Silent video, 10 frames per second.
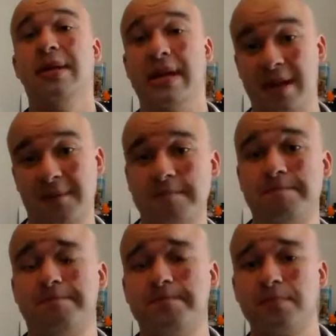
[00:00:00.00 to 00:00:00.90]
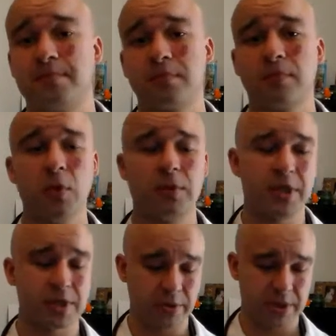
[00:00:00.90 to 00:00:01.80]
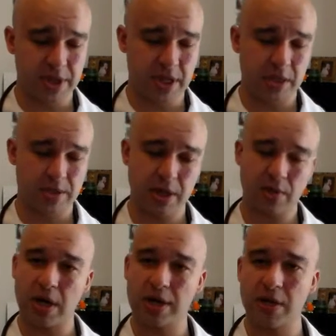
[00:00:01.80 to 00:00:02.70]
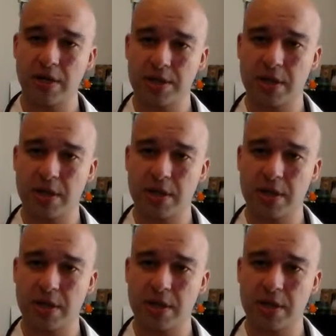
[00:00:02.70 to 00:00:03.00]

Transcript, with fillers: yeah what they do is they is they grind up is